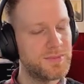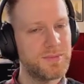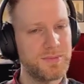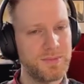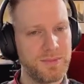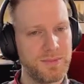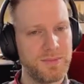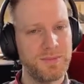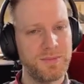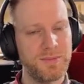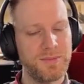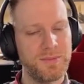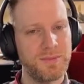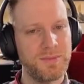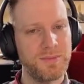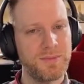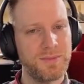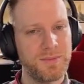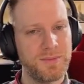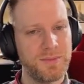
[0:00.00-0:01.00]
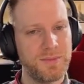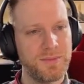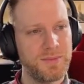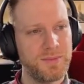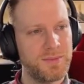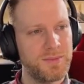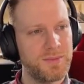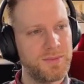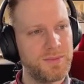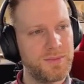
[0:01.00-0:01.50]

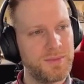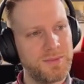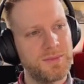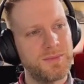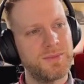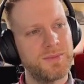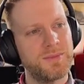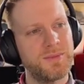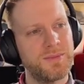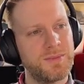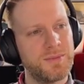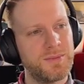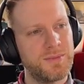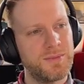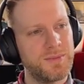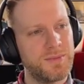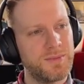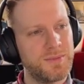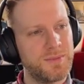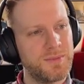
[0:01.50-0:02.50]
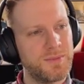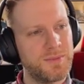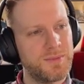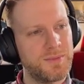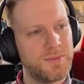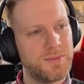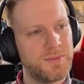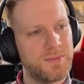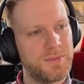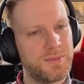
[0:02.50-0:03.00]

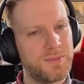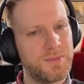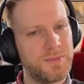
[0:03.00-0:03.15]
This person isn't speaking.